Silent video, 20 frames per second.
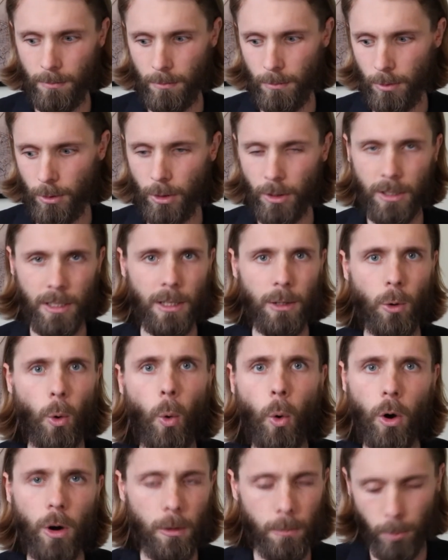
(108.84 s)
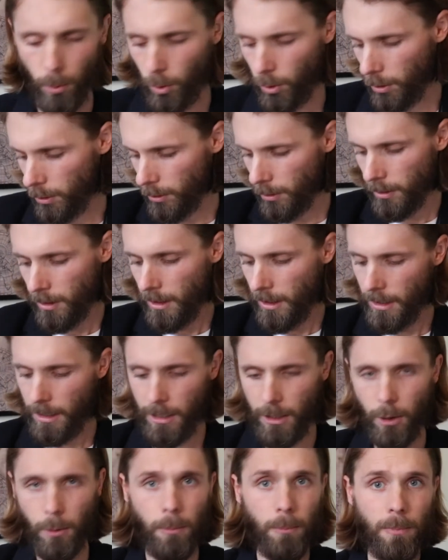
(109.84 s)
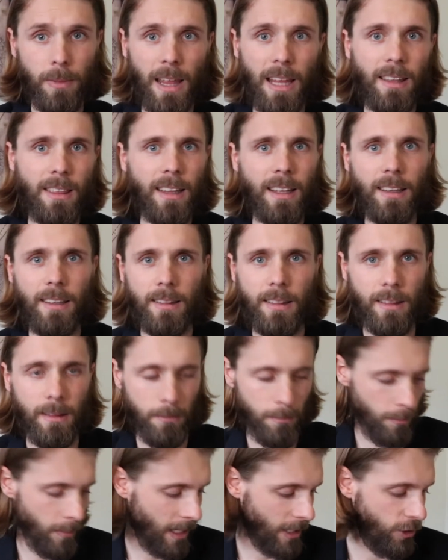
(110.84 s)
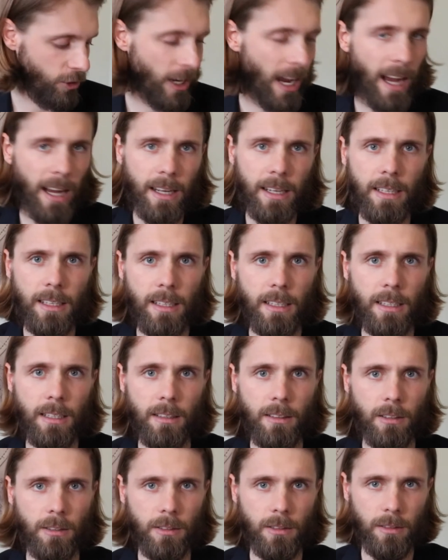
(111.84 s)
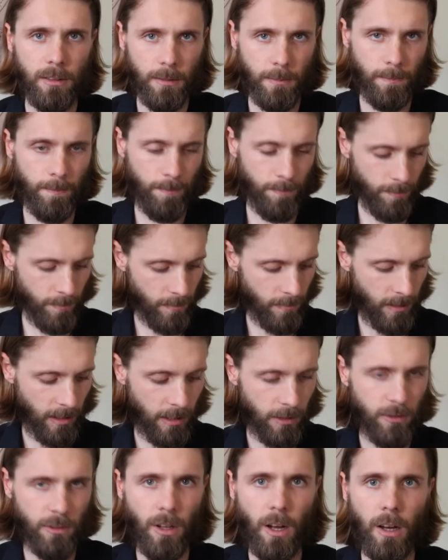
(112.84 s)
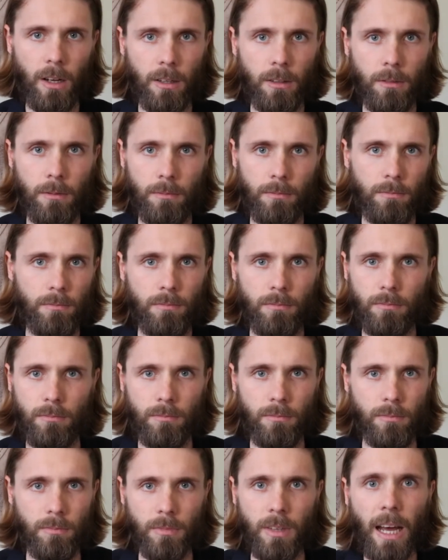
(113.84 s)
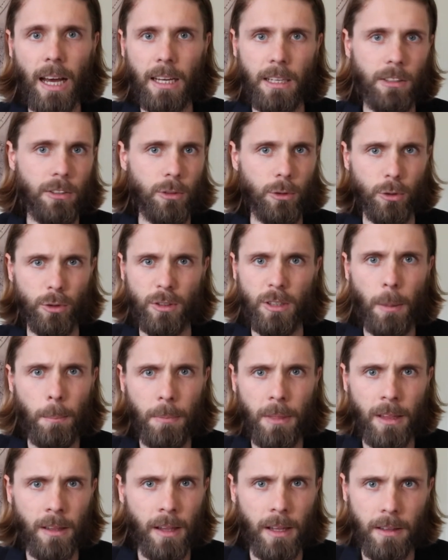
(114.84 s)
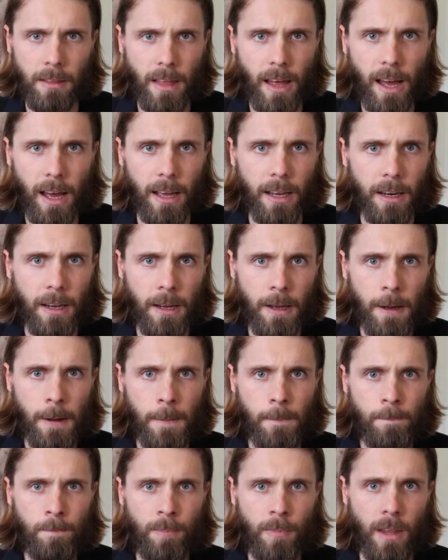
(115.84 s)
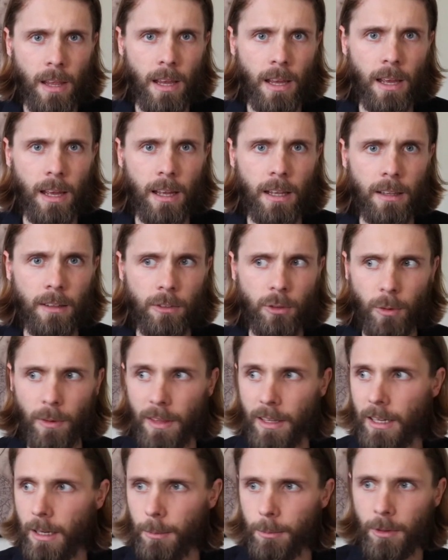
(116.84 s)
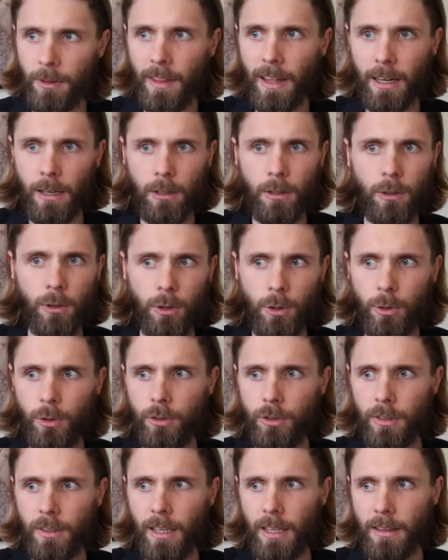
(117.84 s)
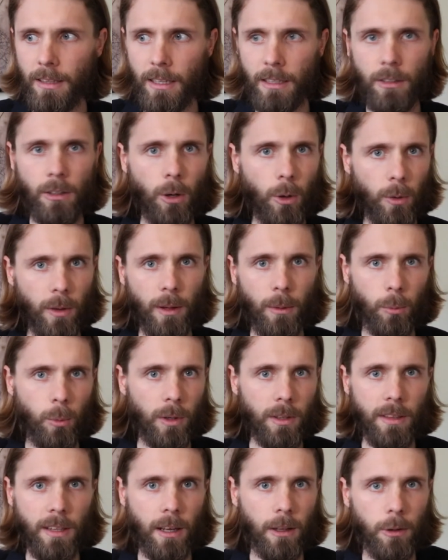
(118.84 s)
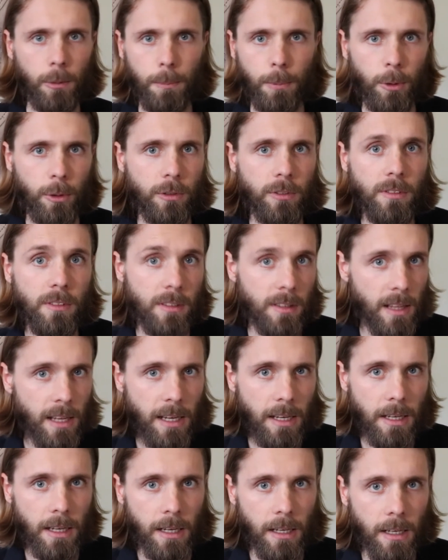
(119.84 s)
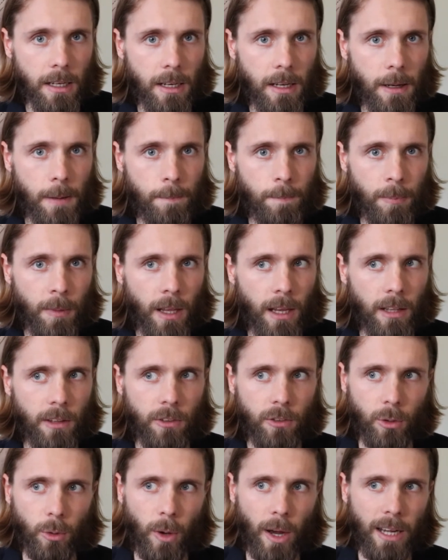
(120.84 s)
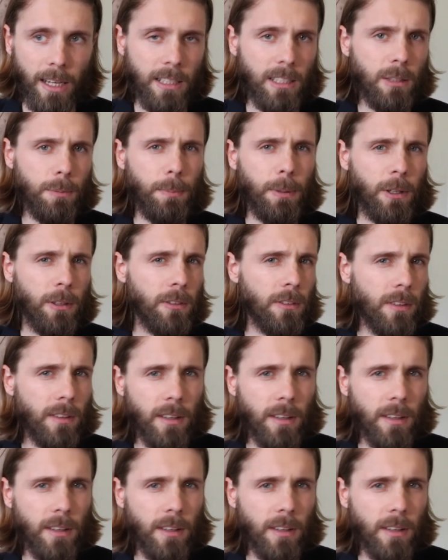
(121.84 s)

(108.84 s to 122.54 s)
looking horrible, or you know, they think my jacket is is not nice, or something like that. And so they come to that conclusion that they know that what the other person's thinking and so I experienced